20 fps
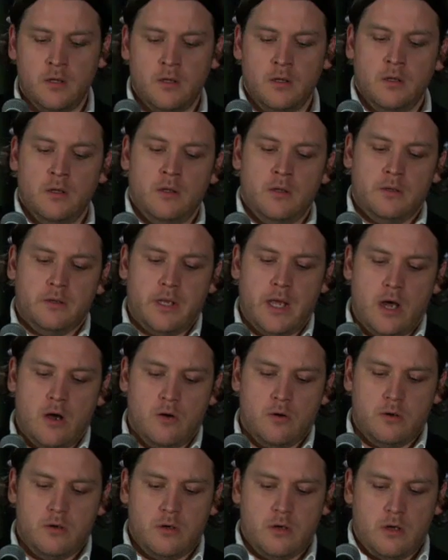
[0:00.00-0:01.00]
Now,
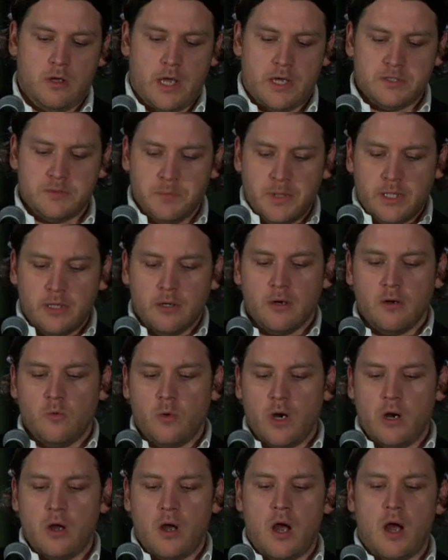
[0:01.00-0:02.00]
as many are aware,
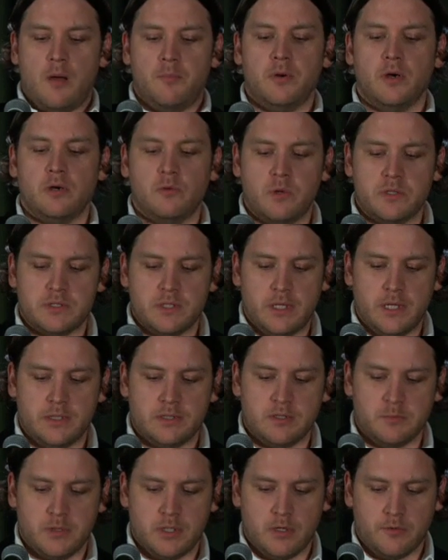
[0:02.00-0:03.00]
Hubbard was an
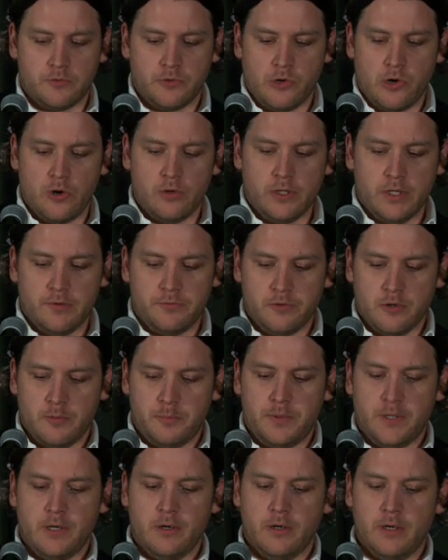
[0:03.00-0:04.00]
intimate of Crowley for a
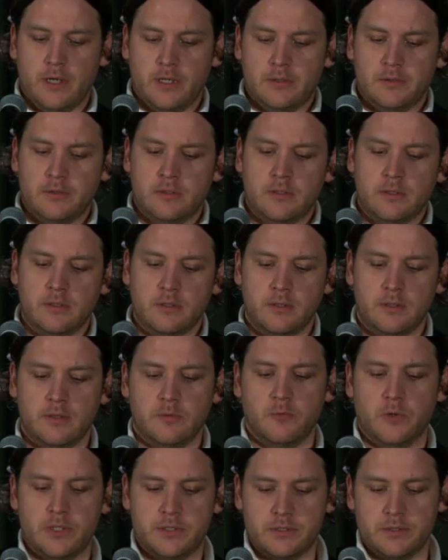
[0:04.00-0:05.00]
period
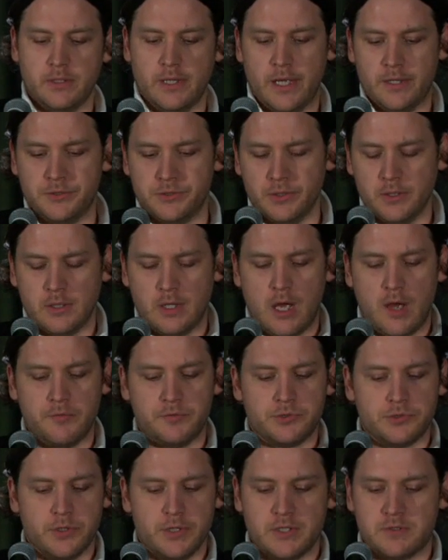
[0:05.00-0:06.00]
which led to a love
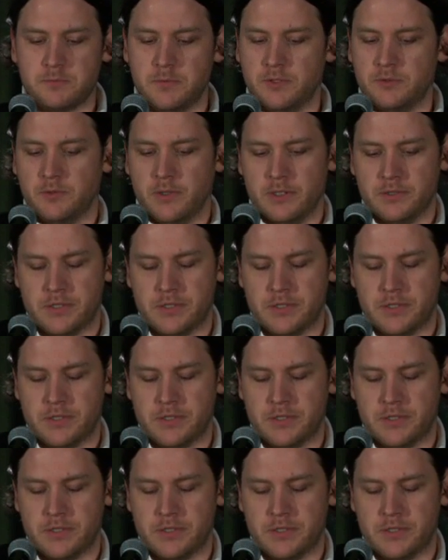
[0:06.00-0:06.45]
tryst between Jack